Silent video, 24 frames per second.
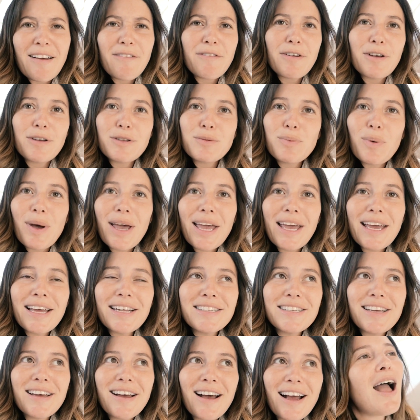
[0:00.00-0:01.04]
feels weird.
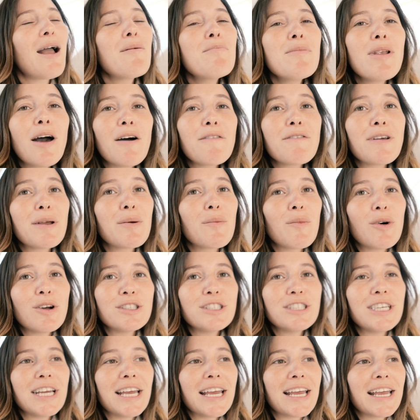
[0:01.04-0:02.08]
I'm loving
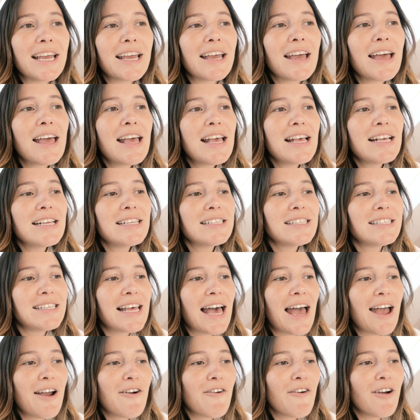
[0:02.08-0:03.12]
watching
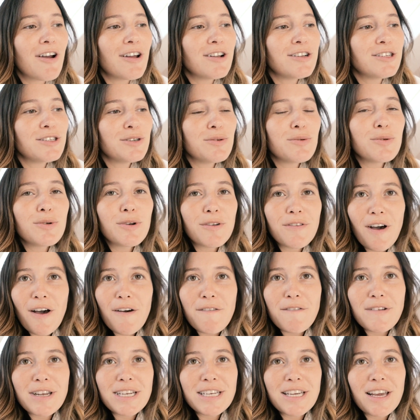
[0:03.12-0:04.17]
Sarah do all of
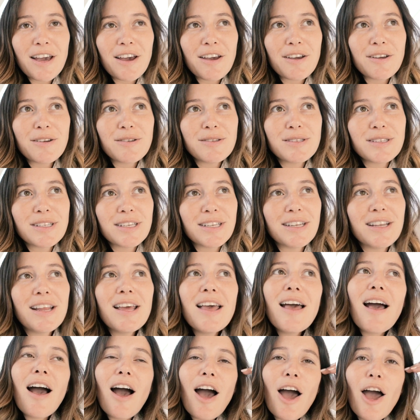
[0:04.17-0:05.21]
her videos, and
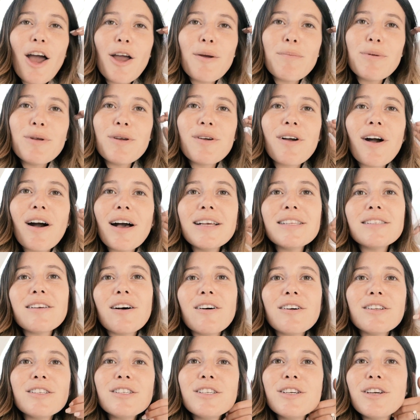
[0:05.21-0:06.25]
I hope you guys
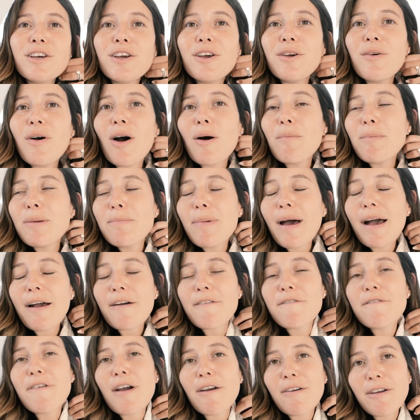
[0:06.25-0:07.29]
are too. I'll be back
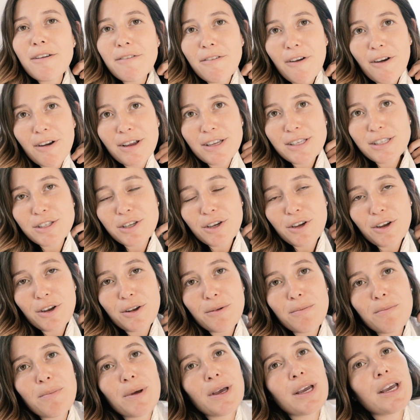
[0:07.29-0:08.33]
very
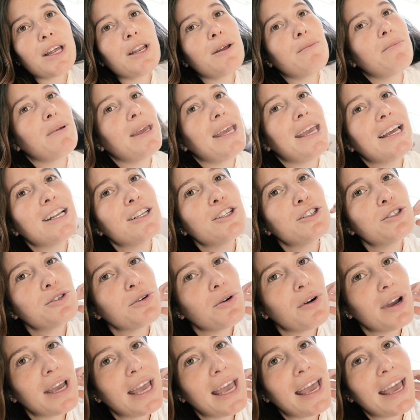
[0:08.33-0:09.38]
soon, but going to be
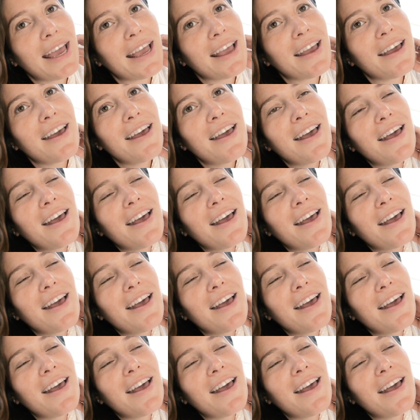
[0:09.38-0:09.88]
enjoying